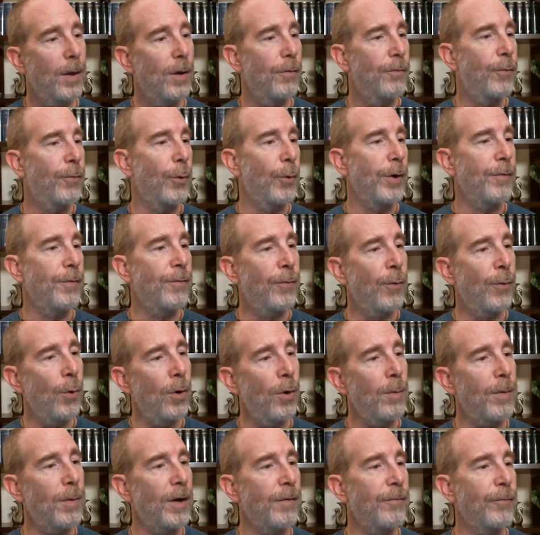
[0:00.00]
44,
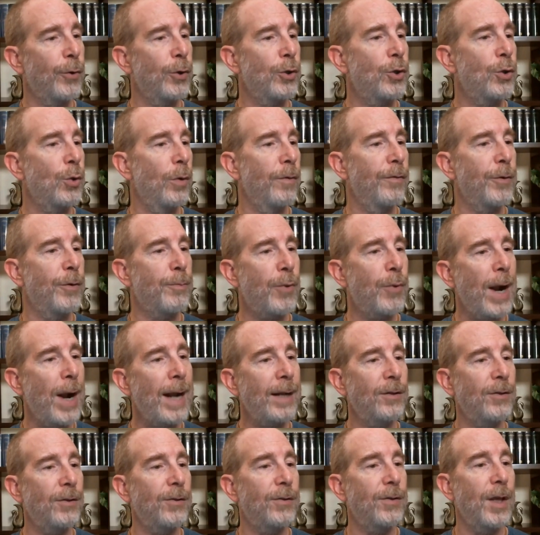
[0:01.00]
by virtue of the
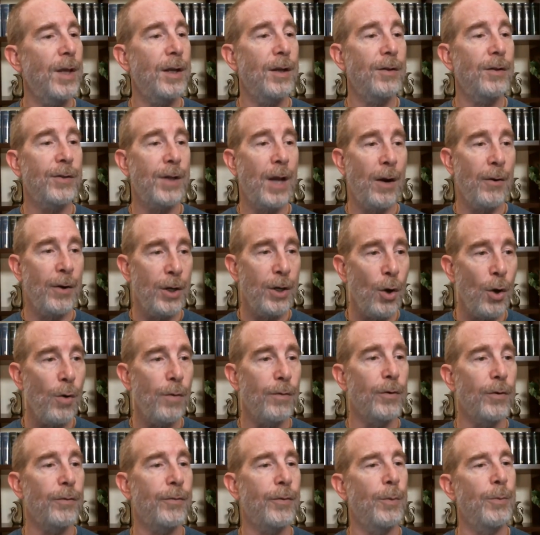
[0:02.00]
practice that has carried
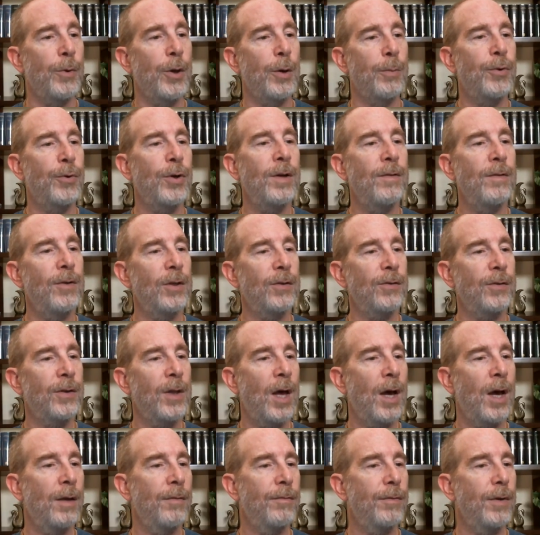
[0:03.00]
over from their previous
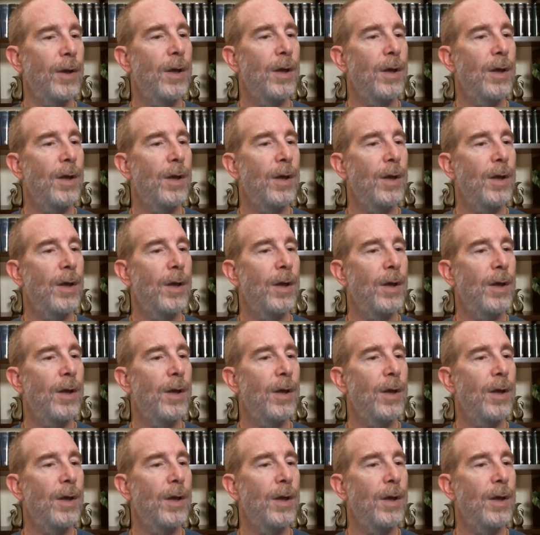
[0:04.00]
life,